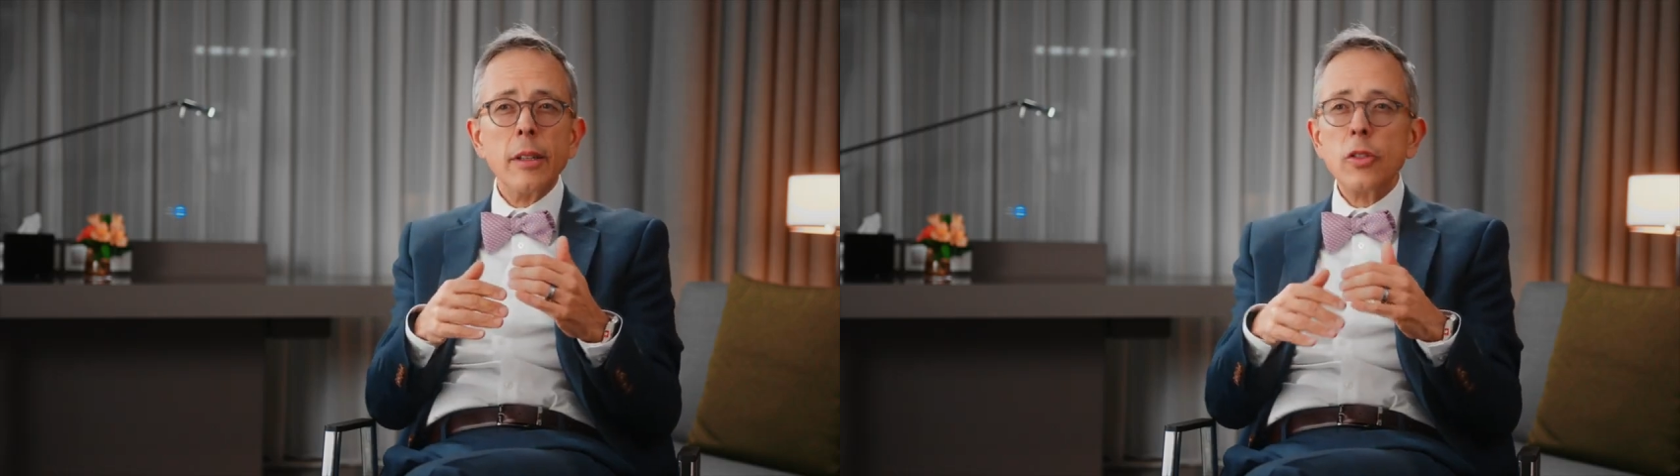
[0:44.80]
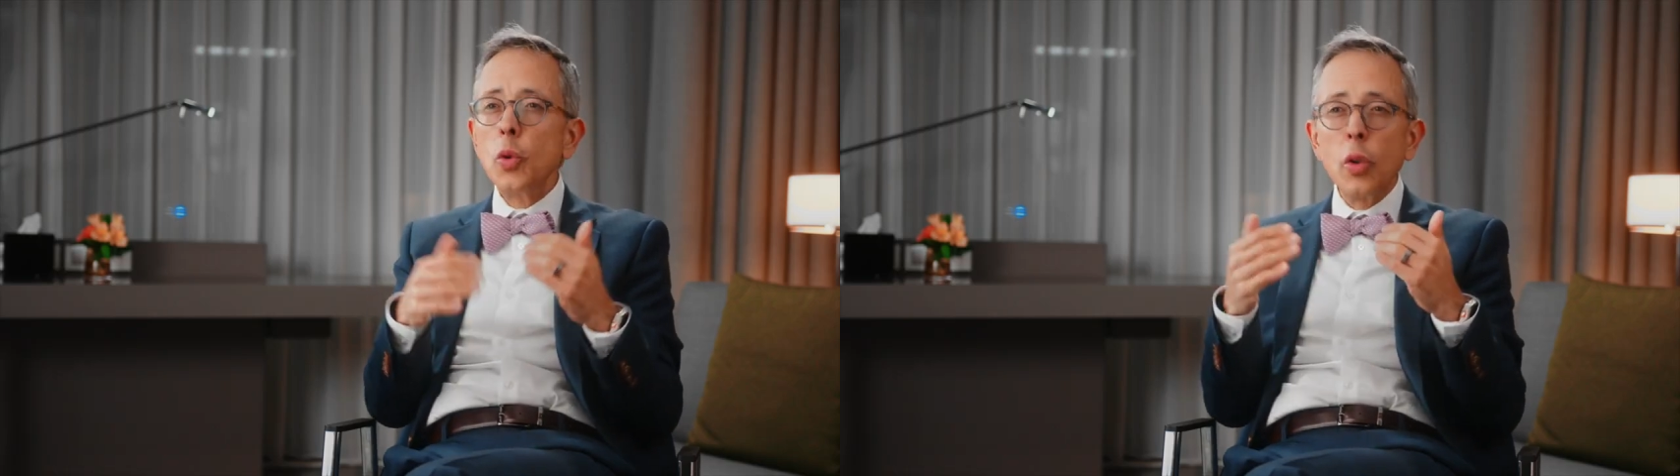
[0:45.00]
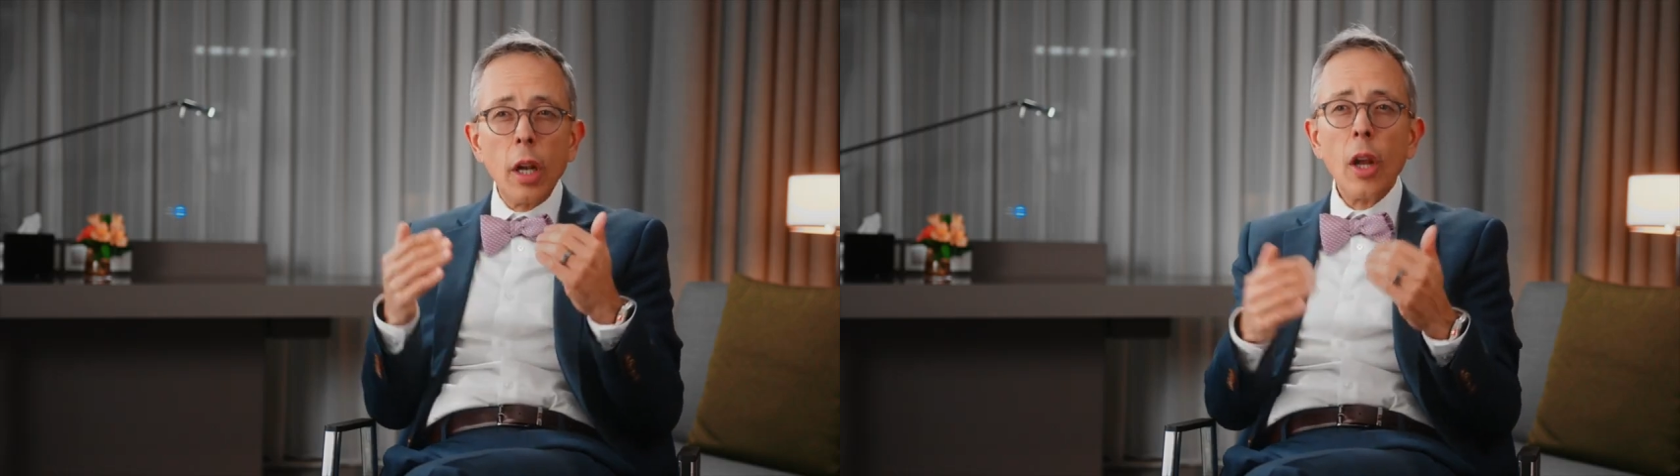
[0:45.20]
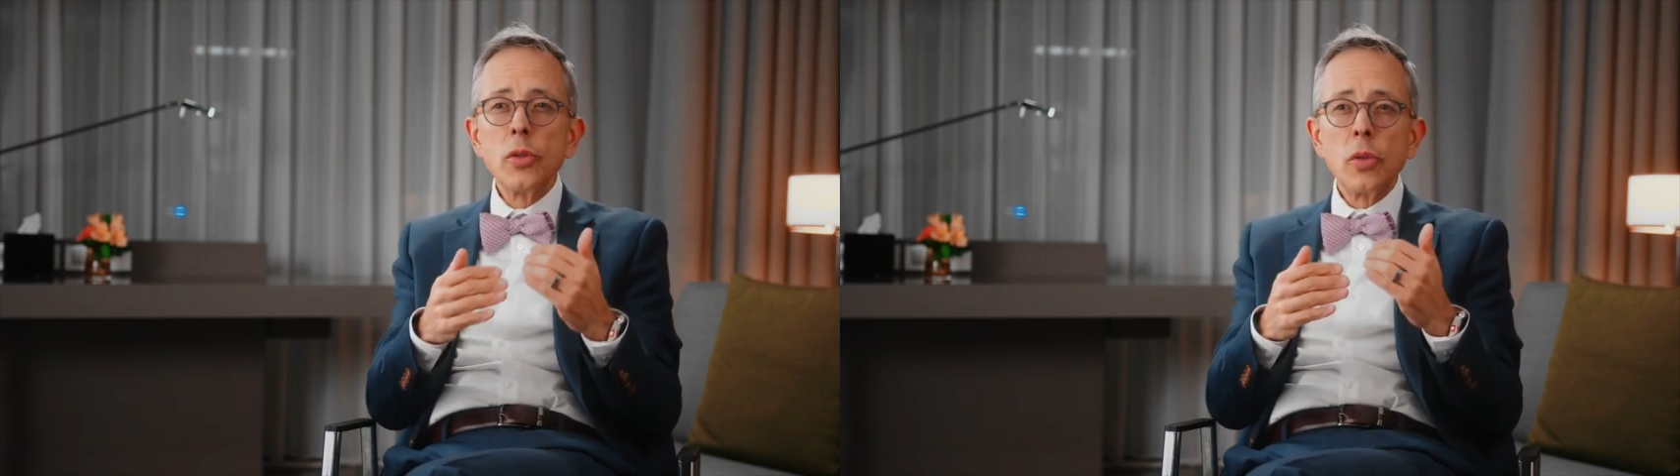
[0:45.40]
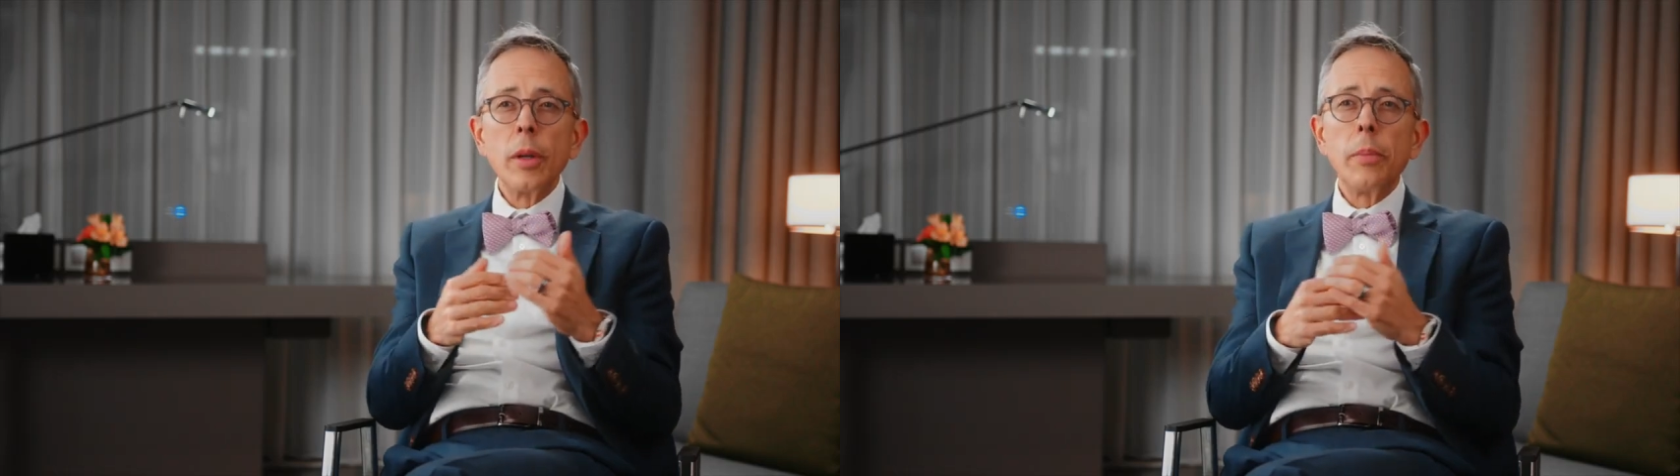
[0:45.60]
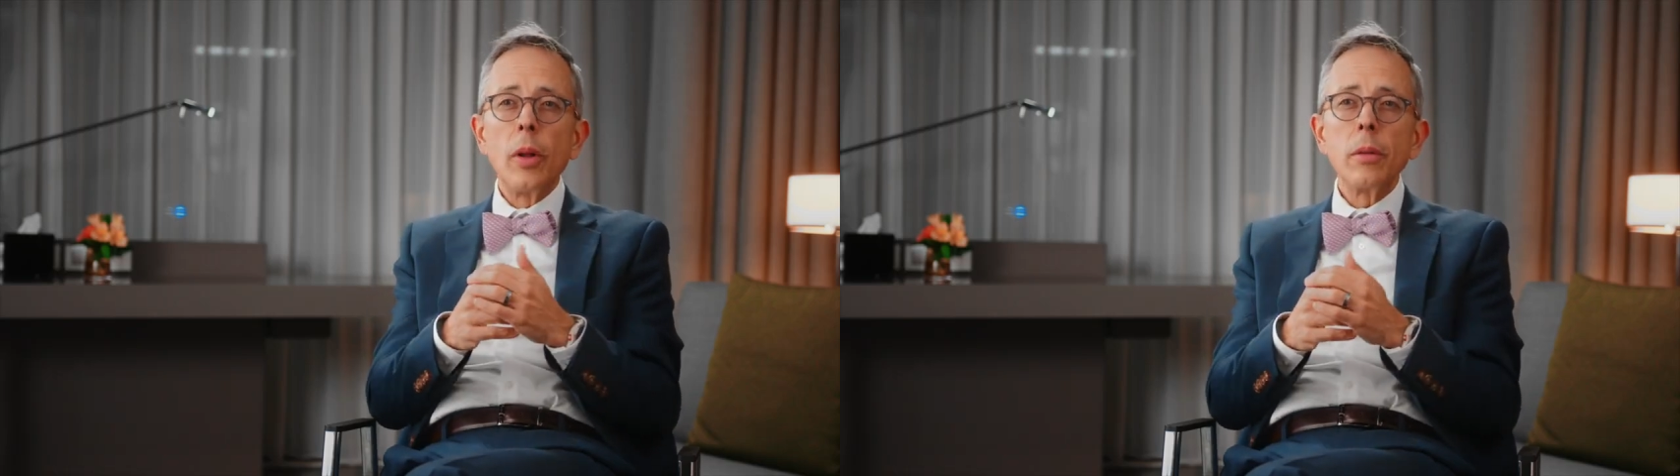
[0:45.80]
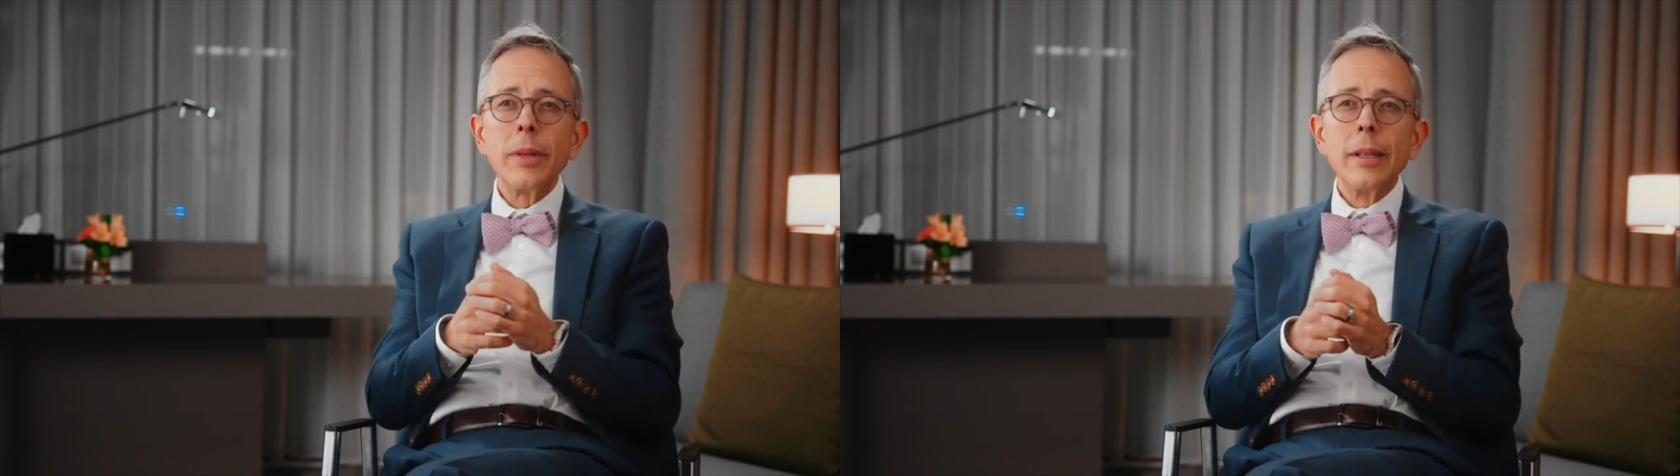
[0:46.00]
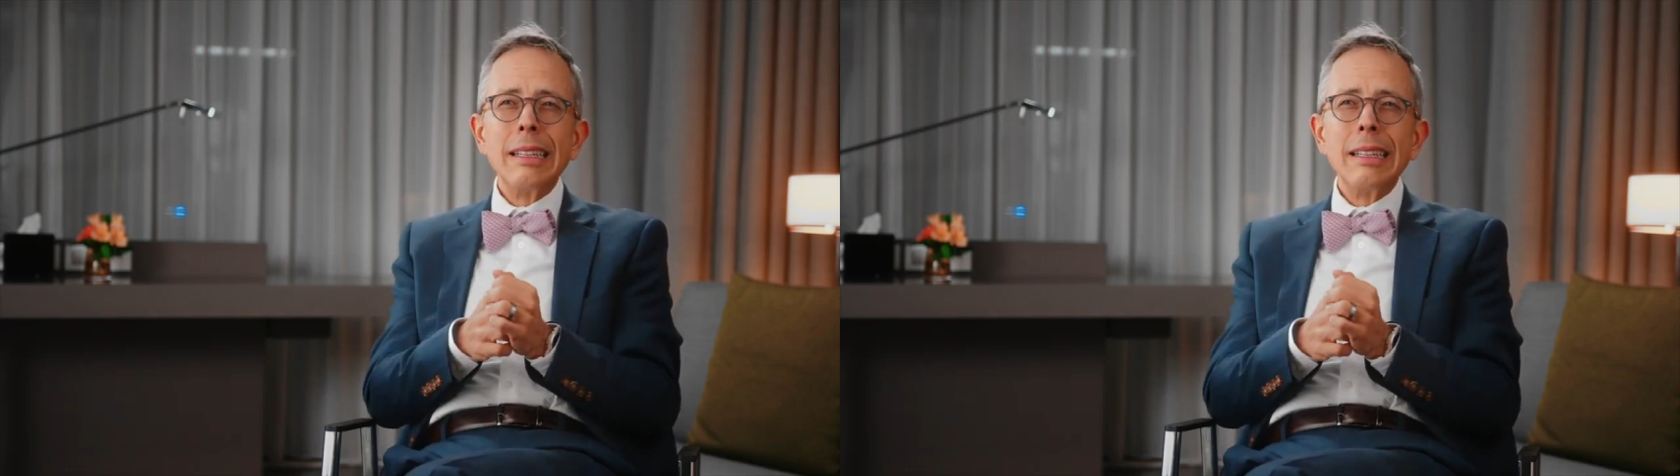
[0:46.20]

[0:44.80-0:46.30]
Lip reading: too close to the pulp,